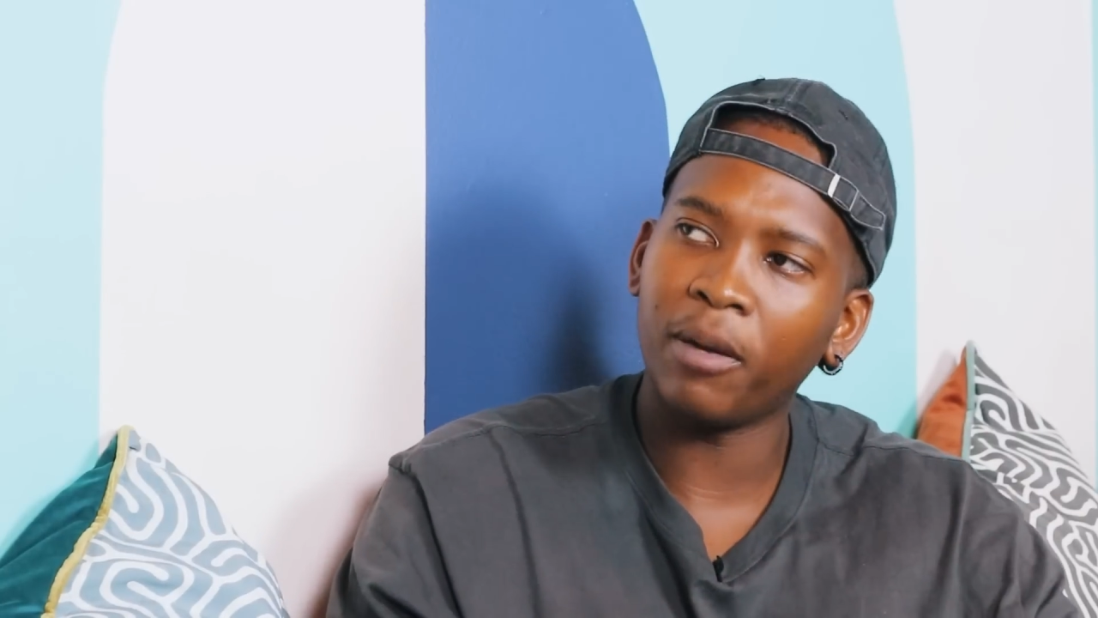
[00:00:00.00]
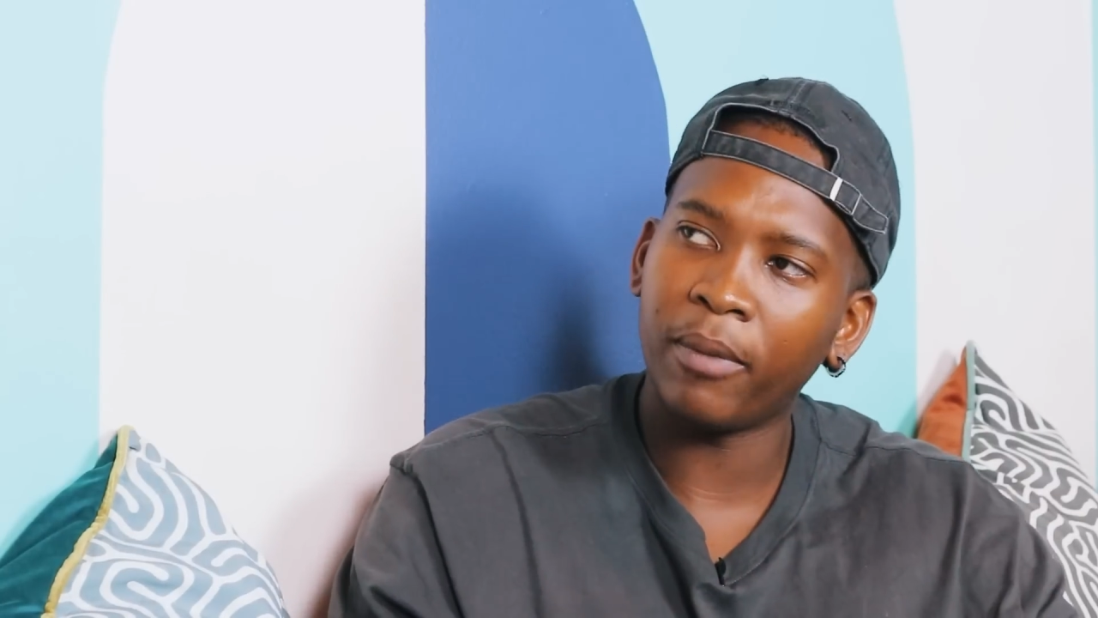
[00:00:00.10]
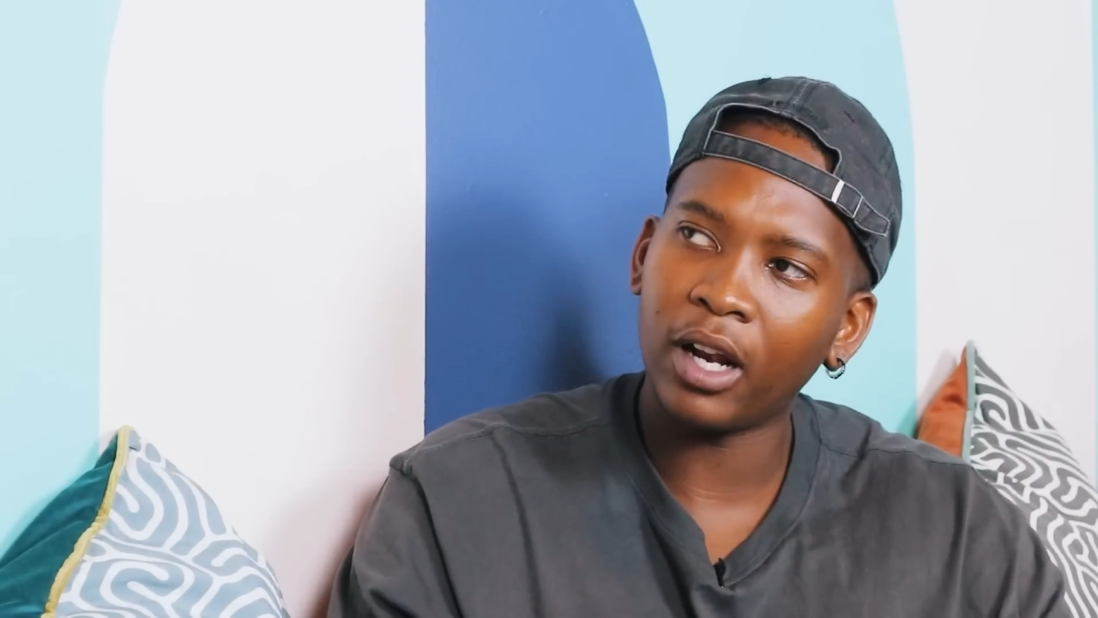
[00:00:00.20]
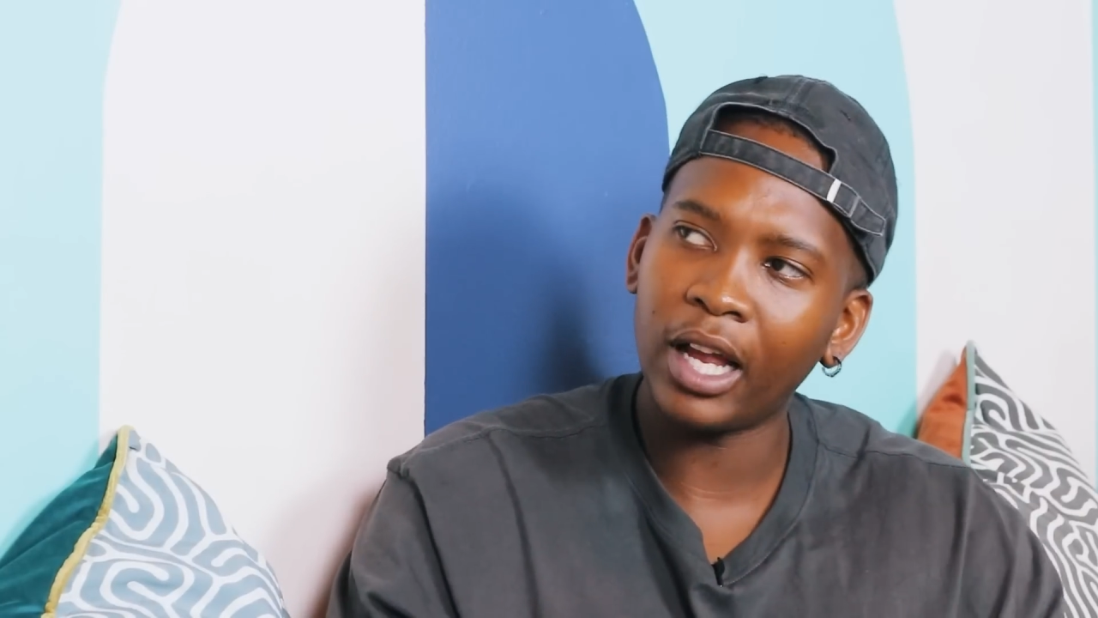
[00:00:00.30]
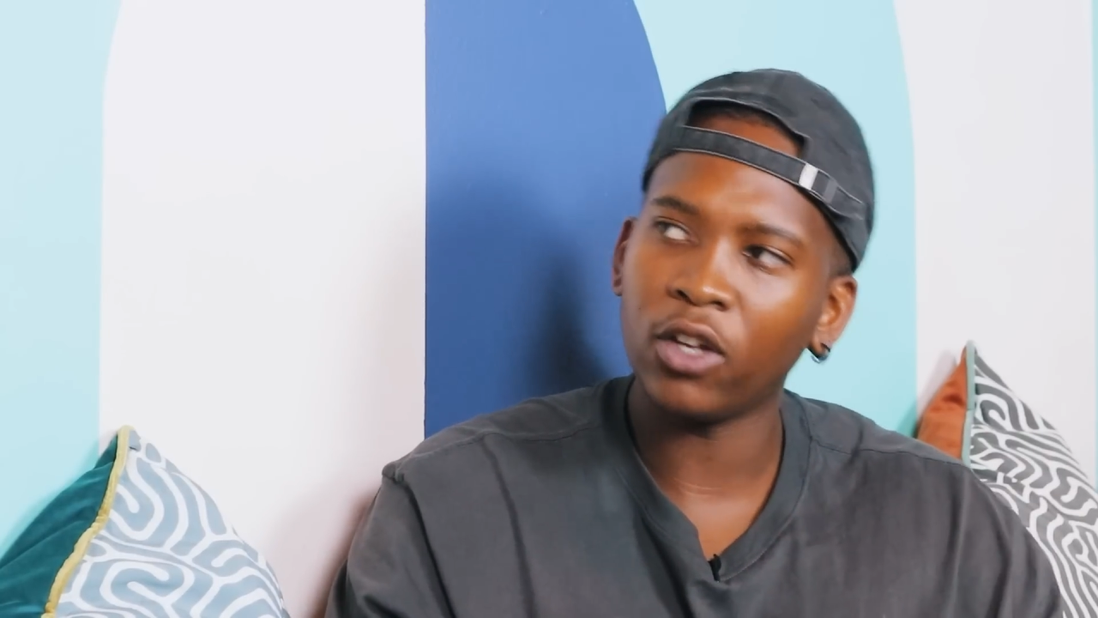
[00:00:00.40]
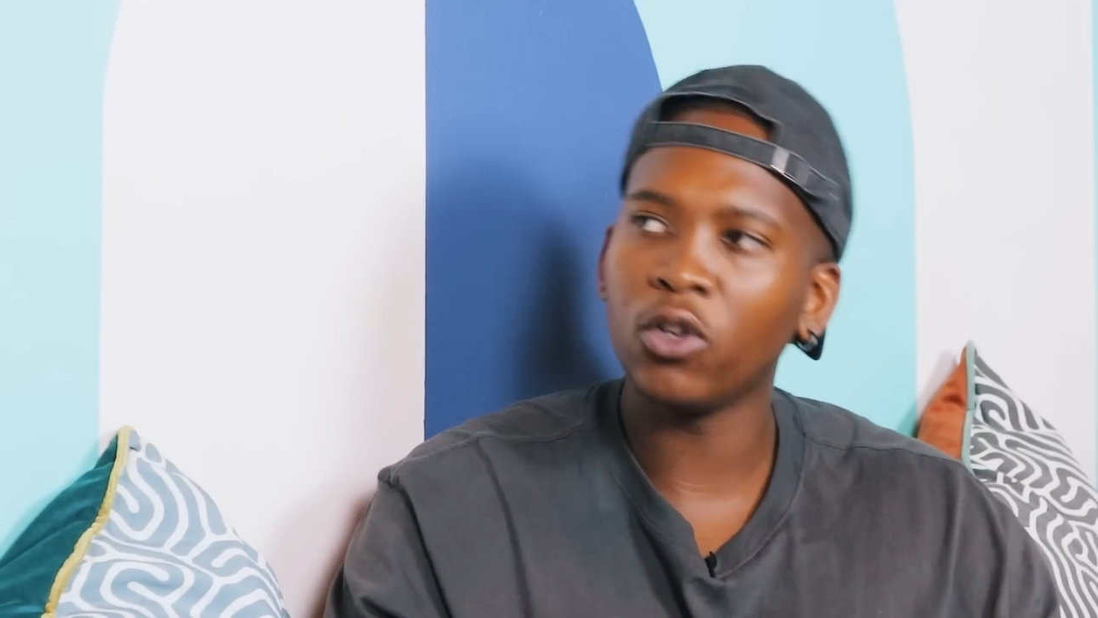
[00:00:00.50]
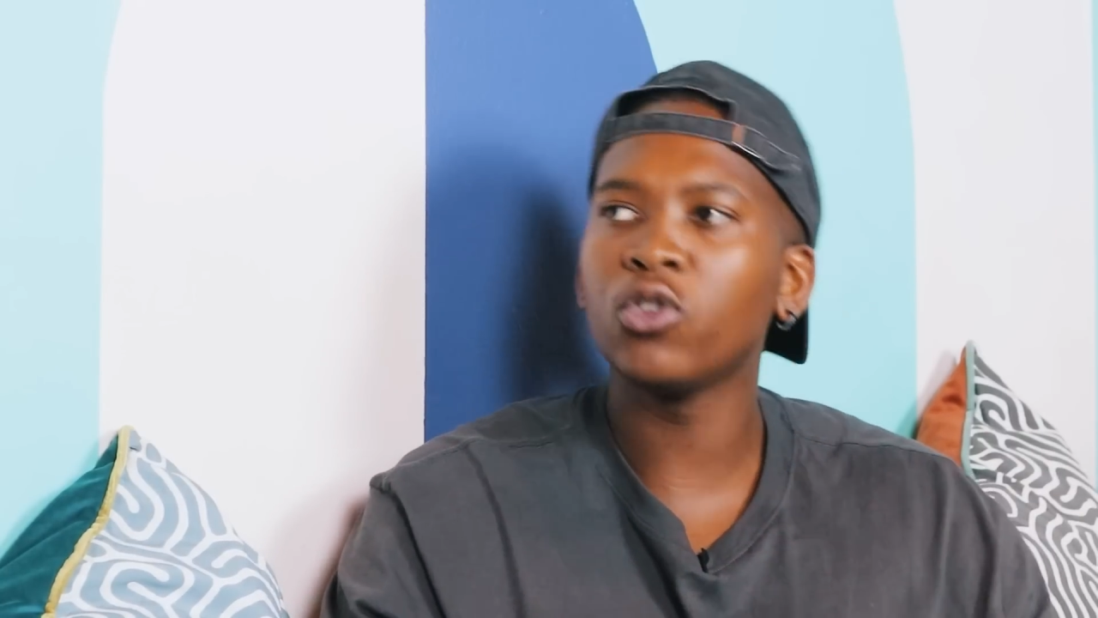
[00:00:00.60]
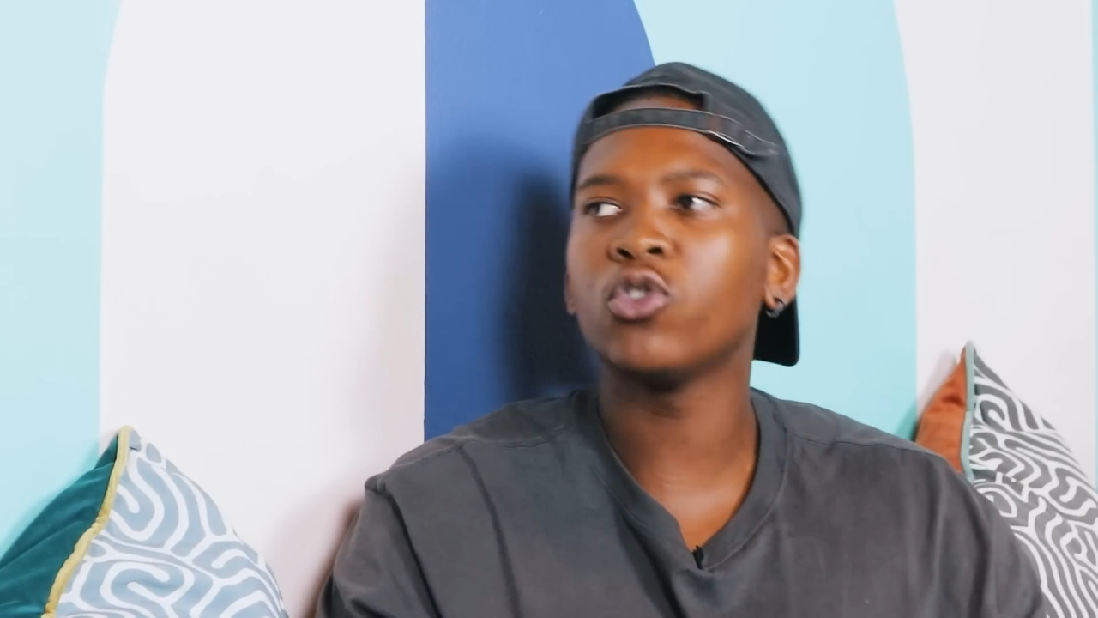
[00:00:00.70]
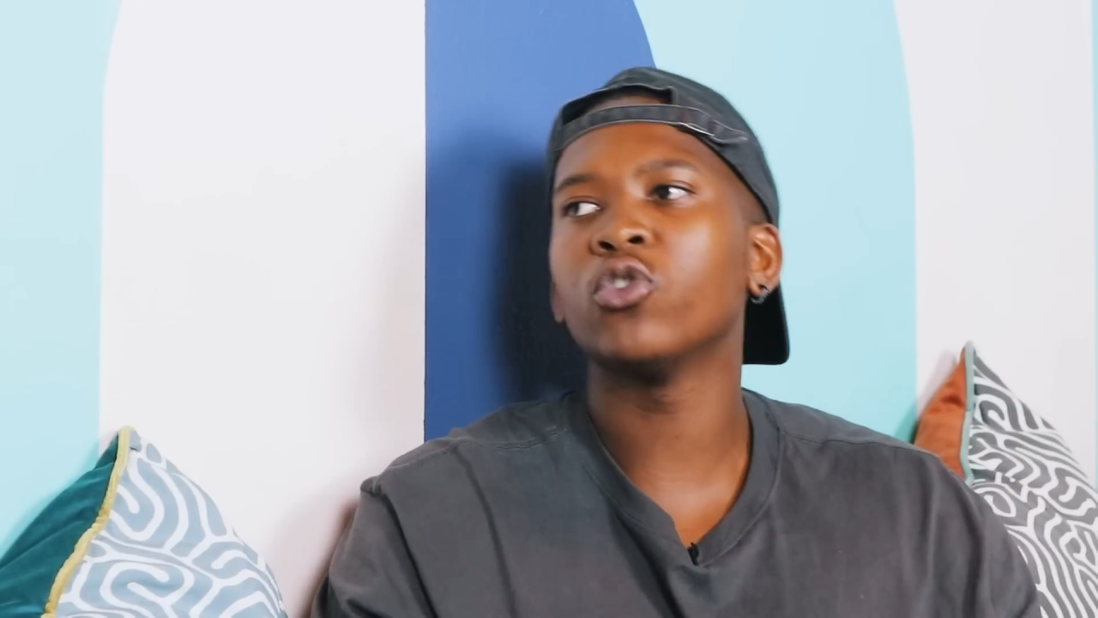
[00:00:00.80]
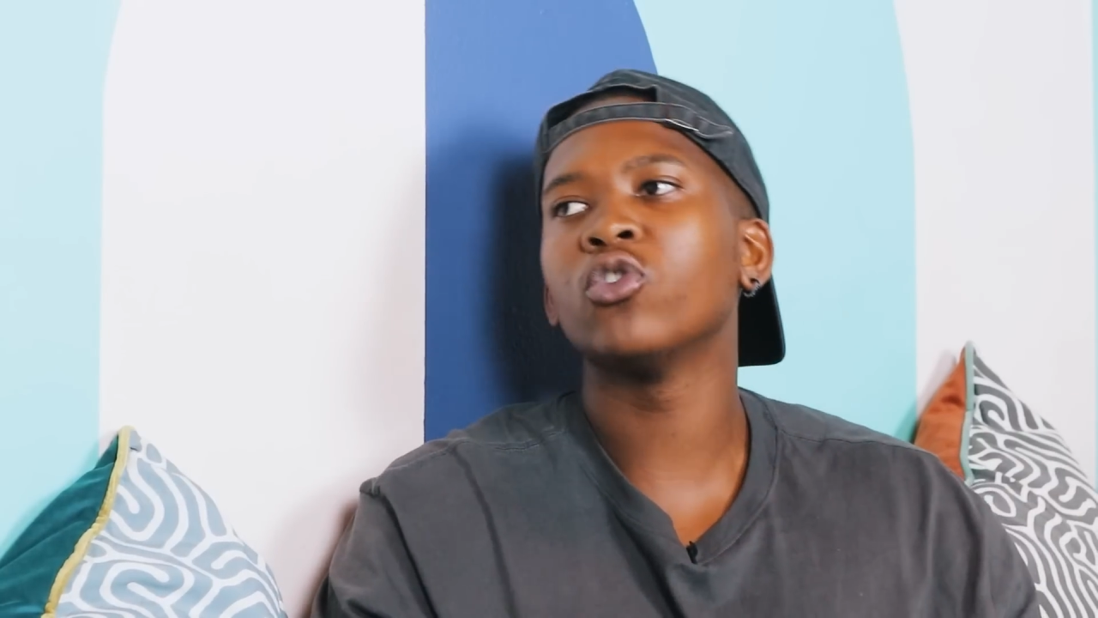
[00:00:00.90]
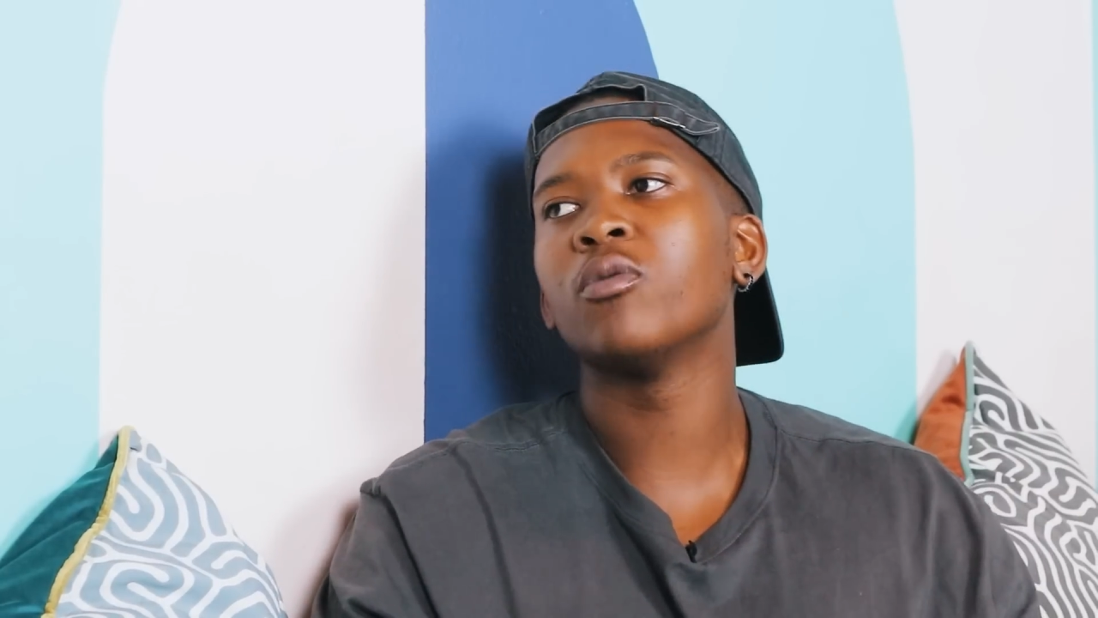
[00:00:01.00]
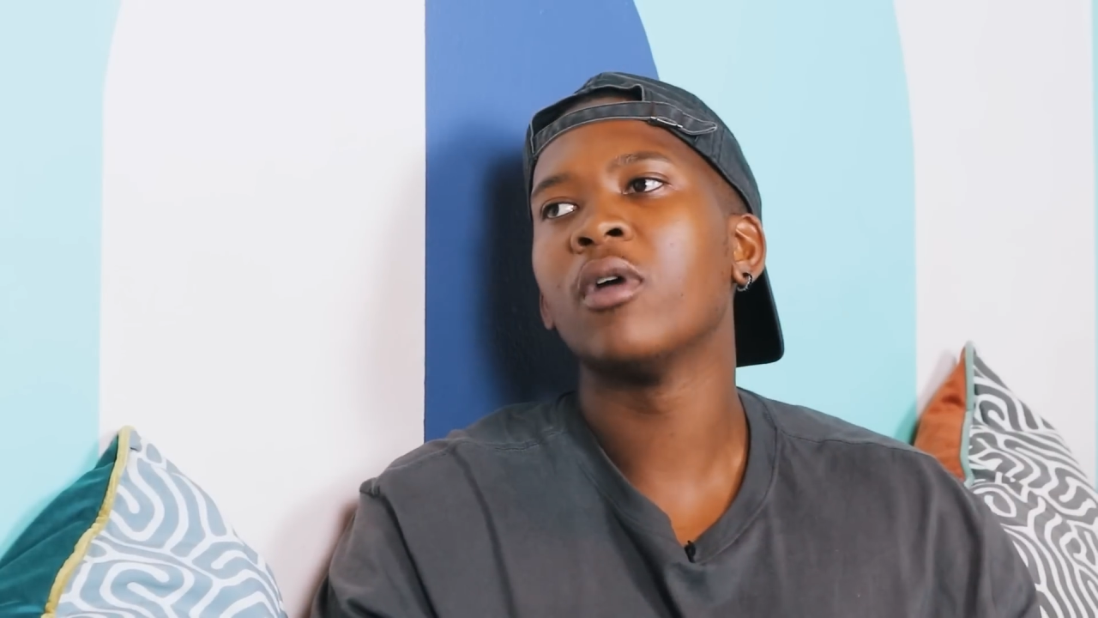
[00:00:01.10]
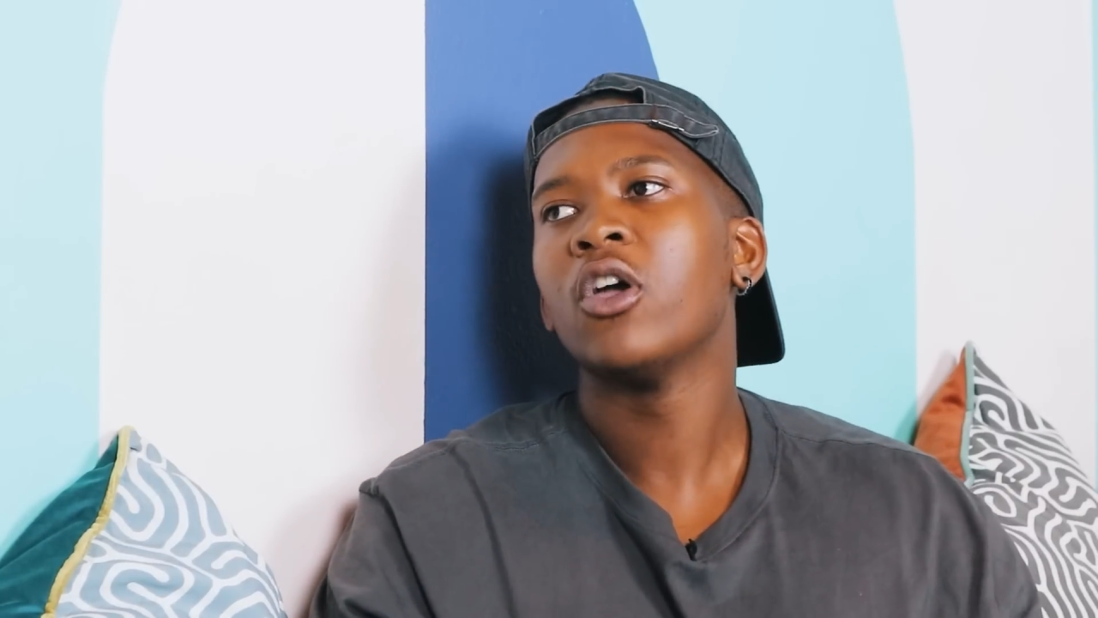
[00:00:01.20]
about like YouTube.